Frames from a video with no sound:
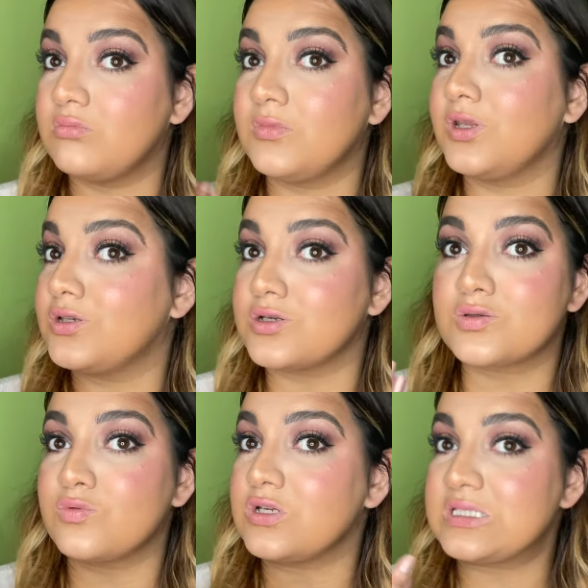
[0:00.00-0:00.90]
it does
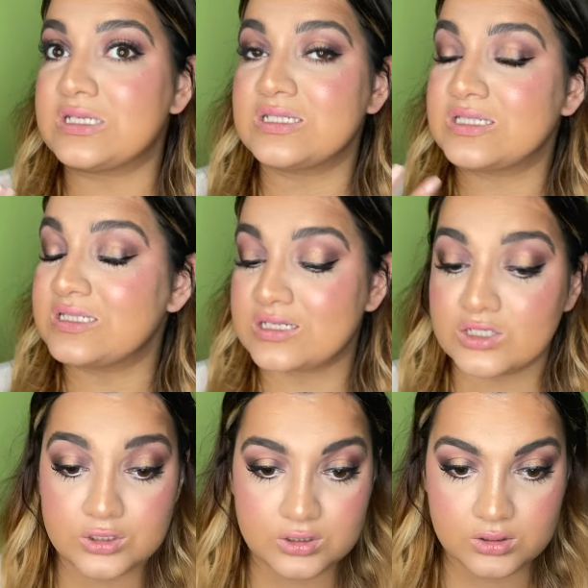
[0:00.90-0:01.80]
what it says it's
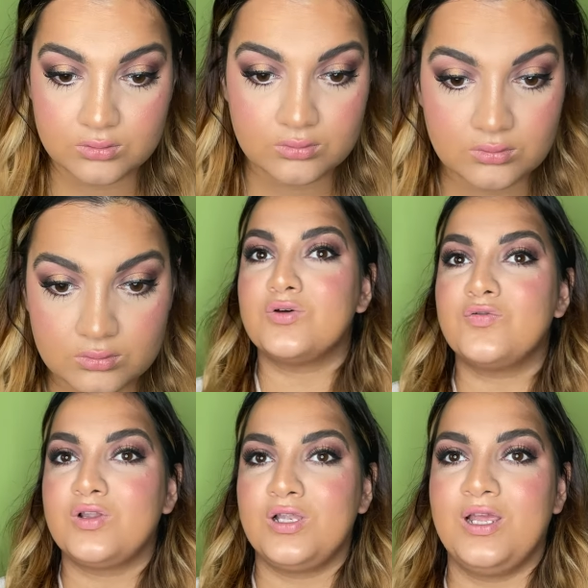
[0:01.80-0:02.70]
gonna do. But
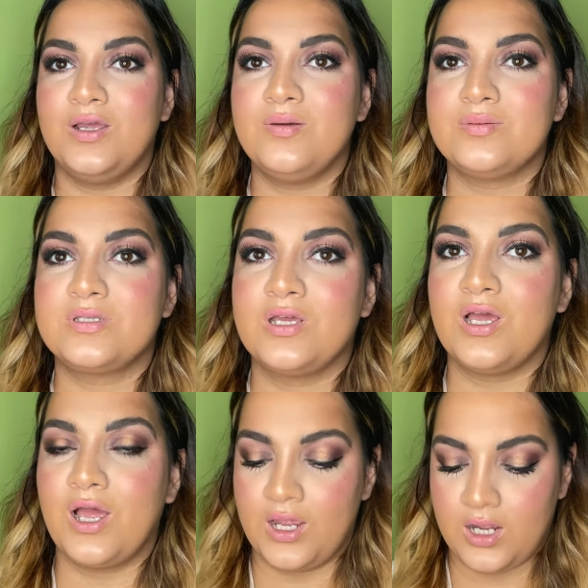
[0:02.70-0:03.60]
for lips,
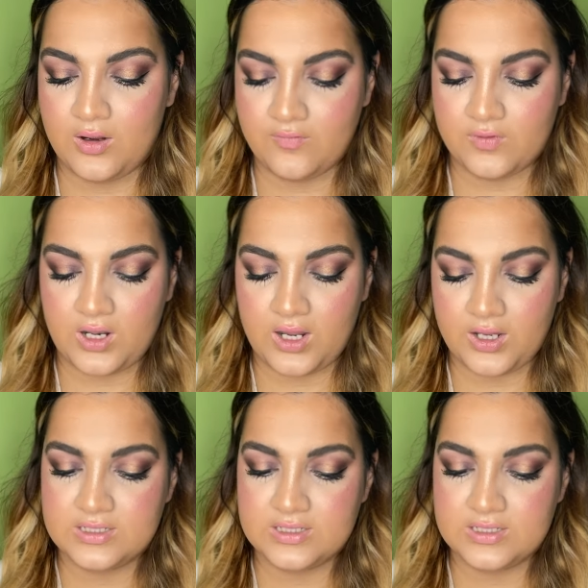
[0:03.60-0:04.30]
I have like